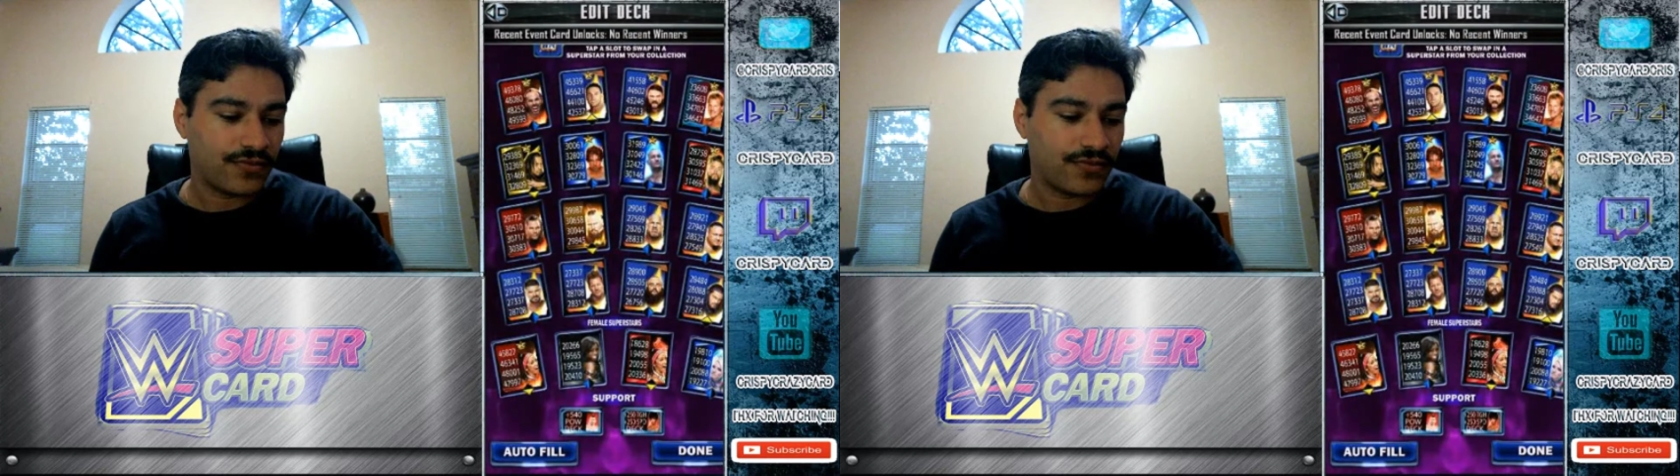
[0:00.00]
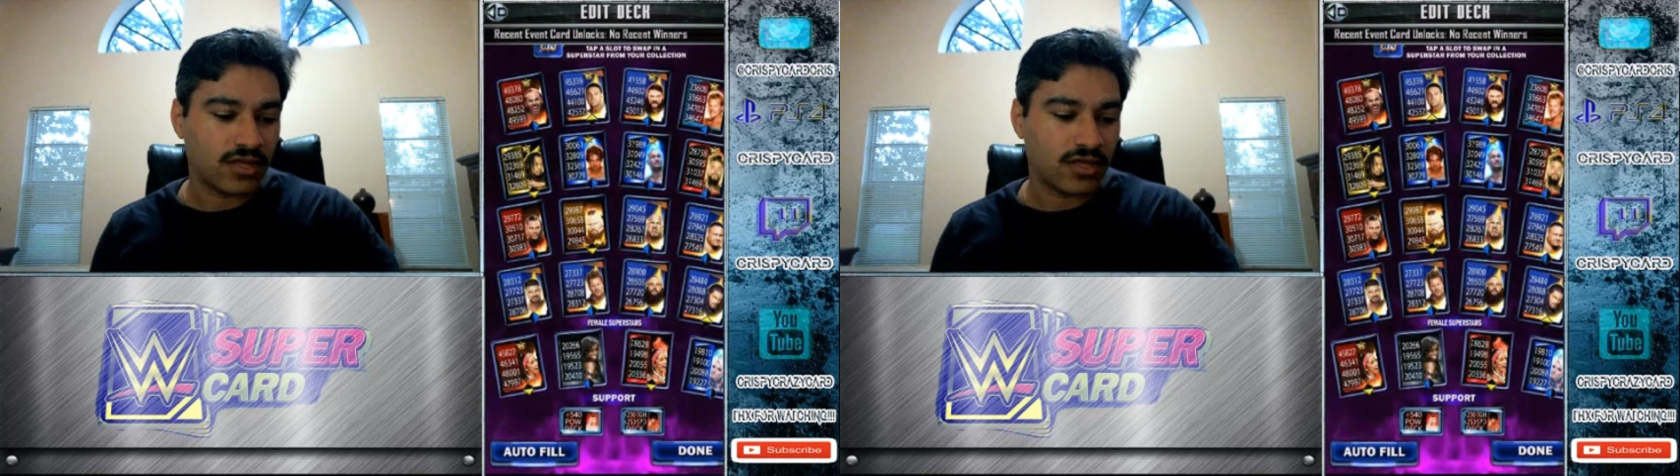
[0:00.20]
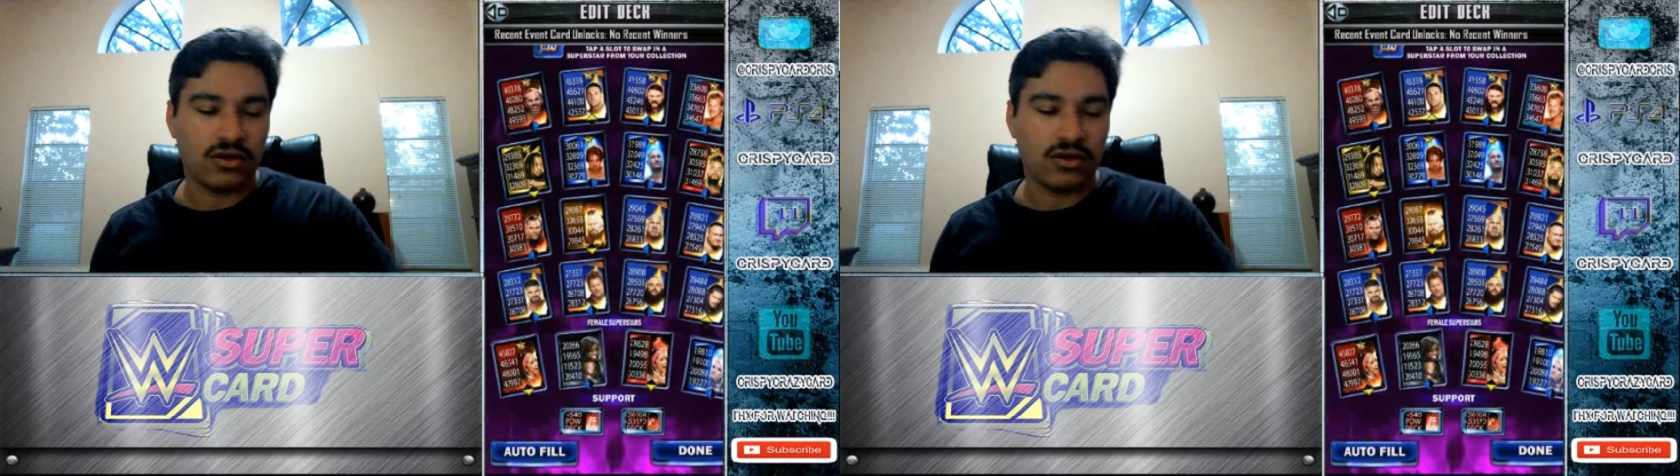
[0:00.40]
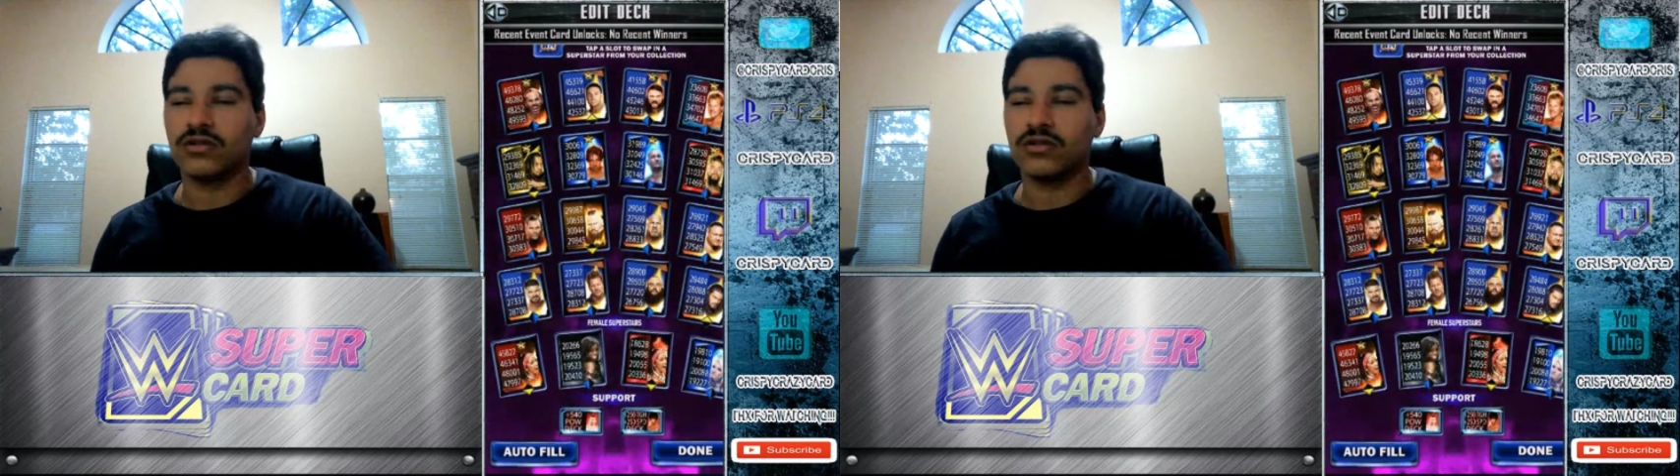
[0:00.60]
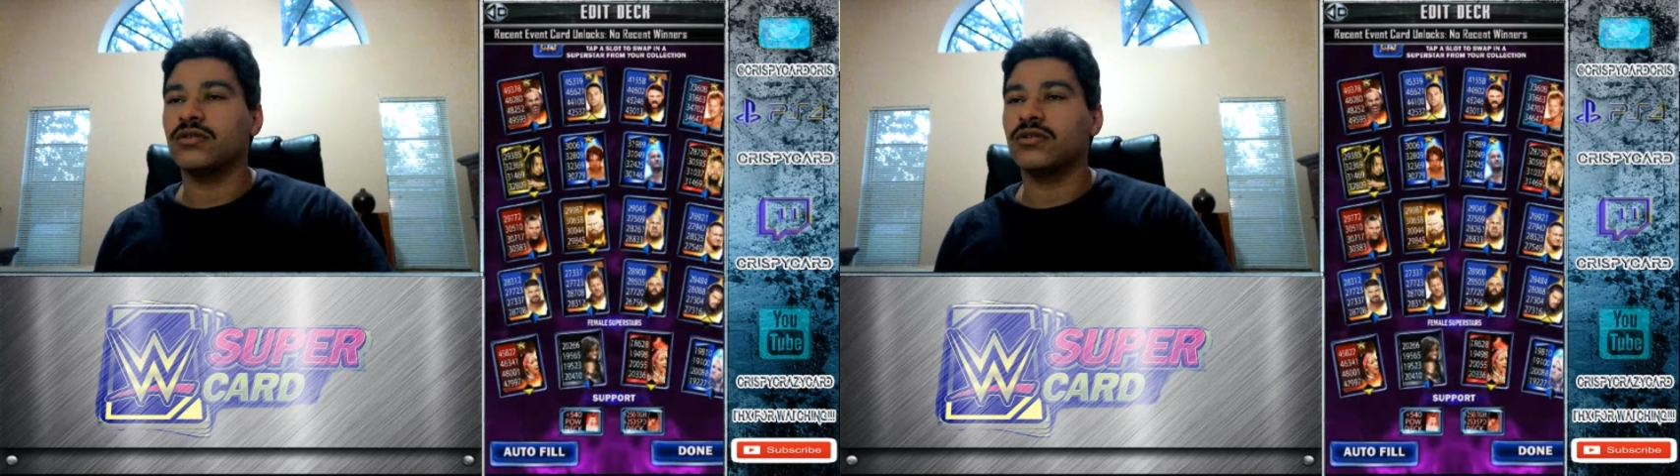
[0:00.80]
are
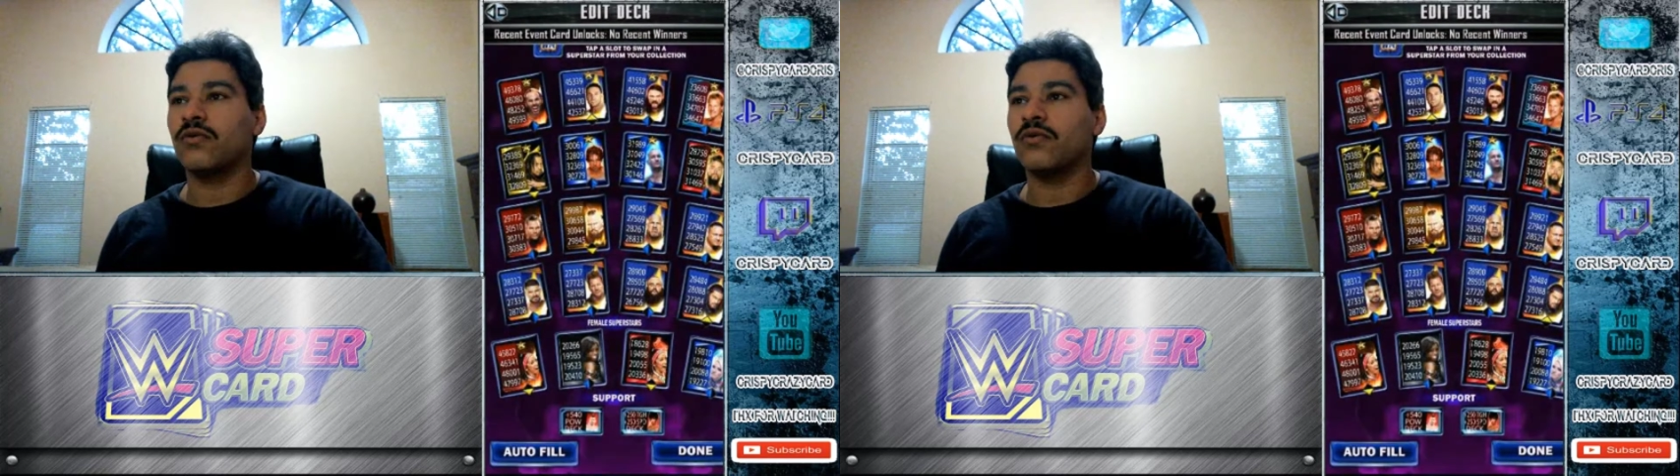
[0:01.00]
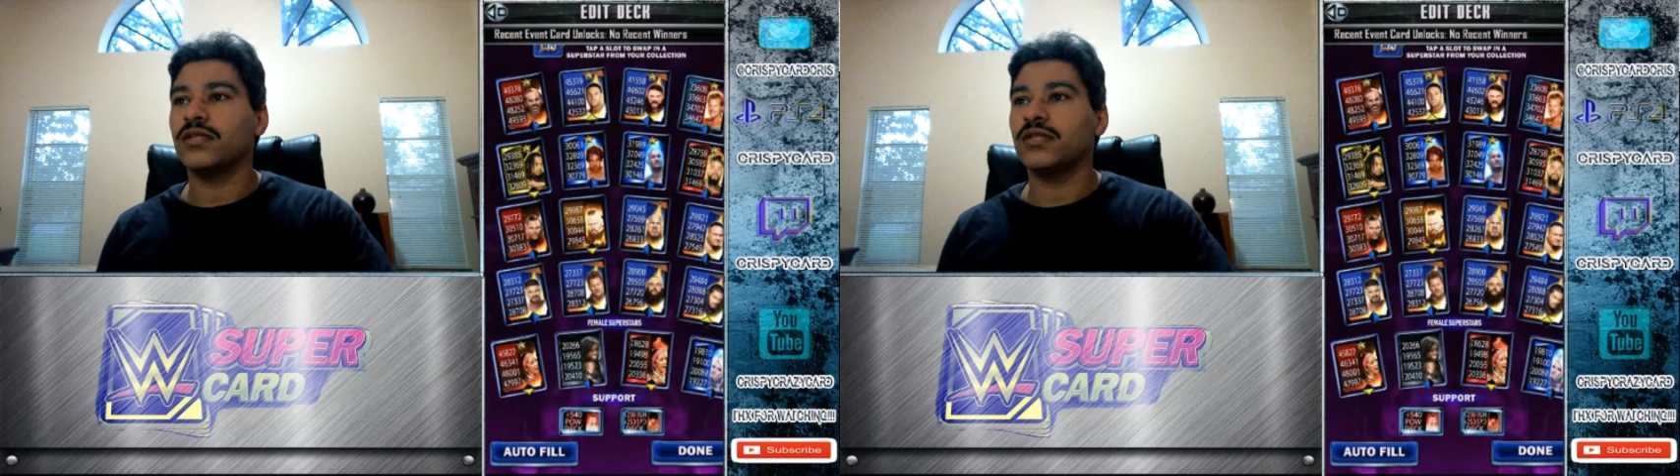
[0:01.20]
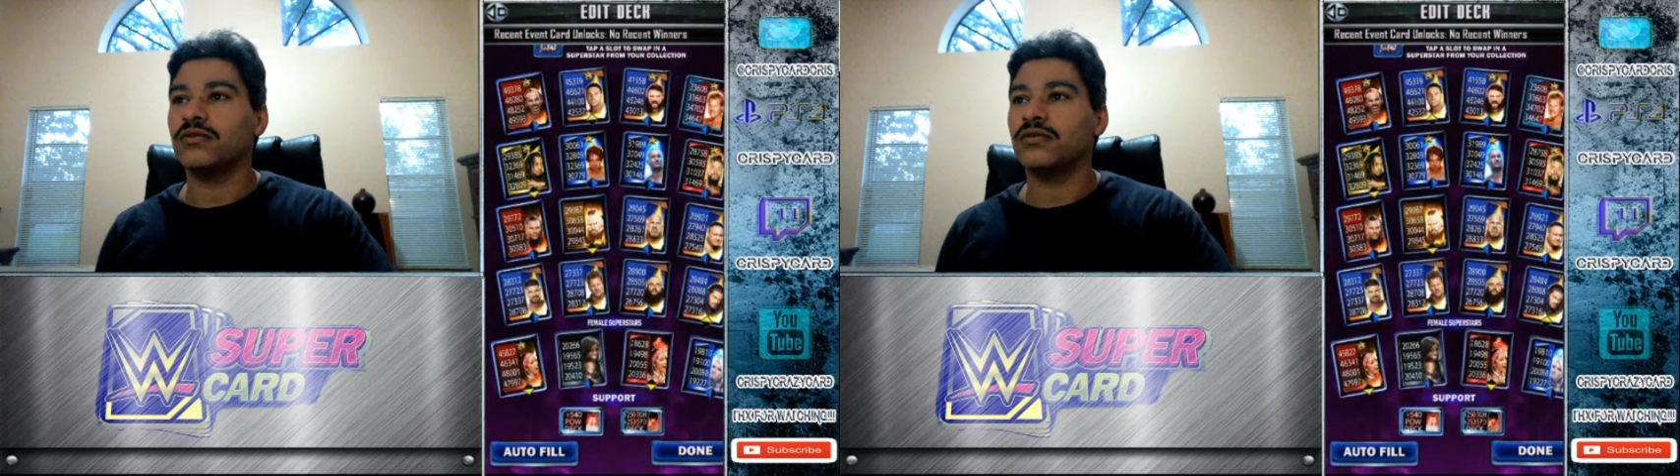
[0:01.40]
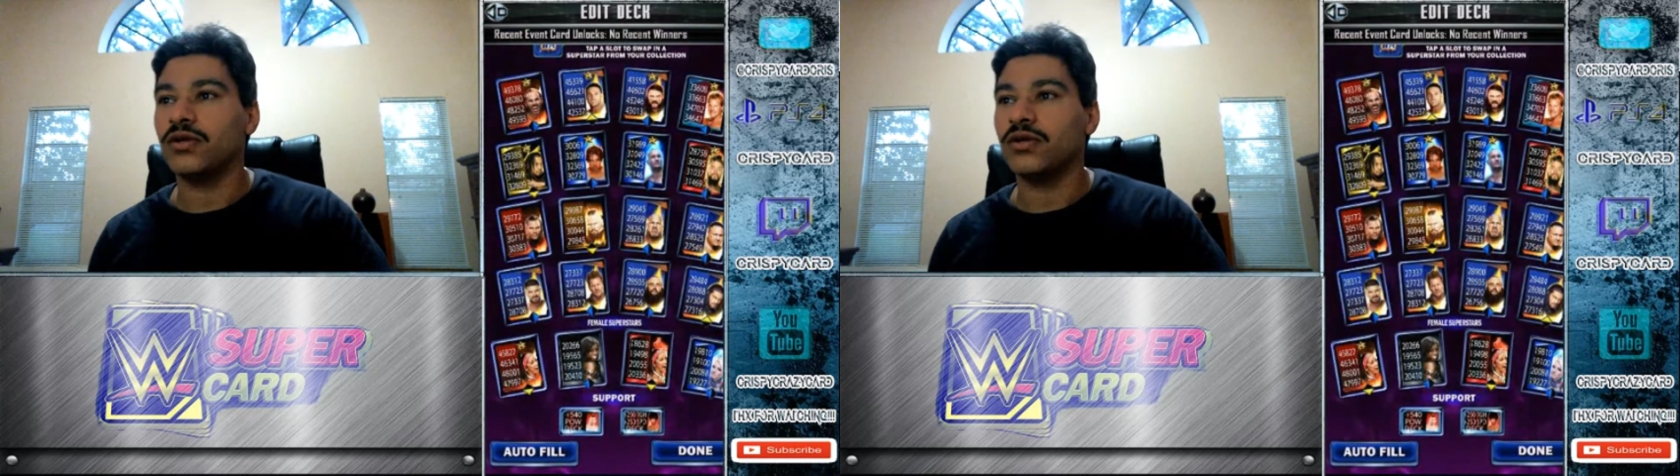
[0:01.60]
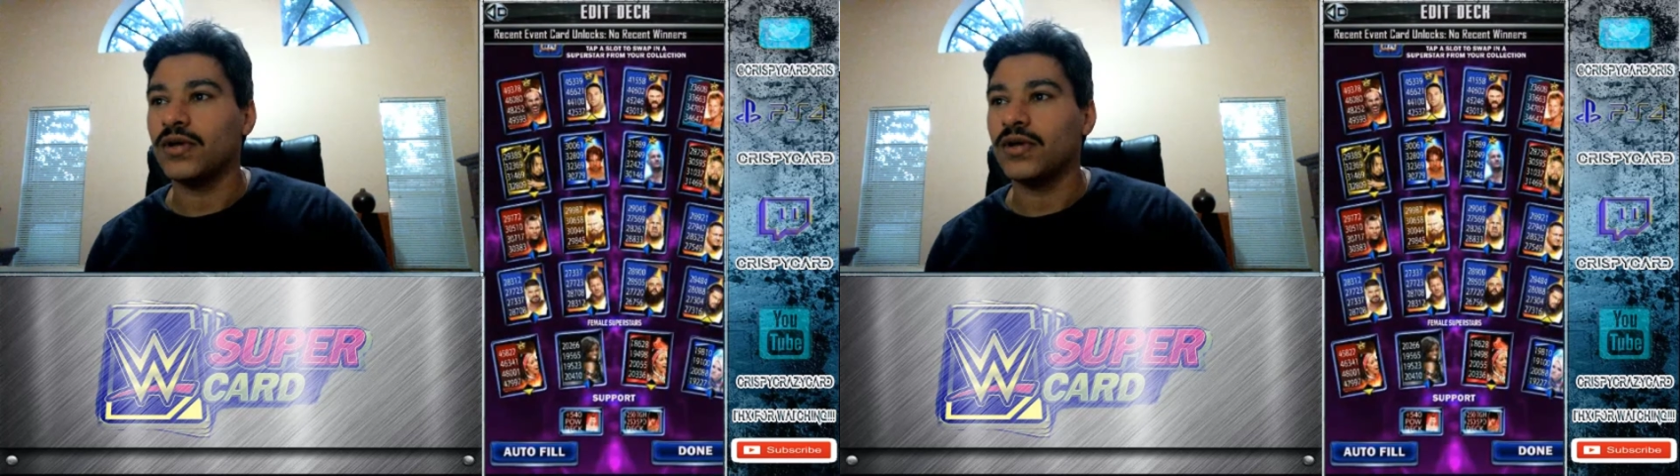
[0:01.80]
going are doing that.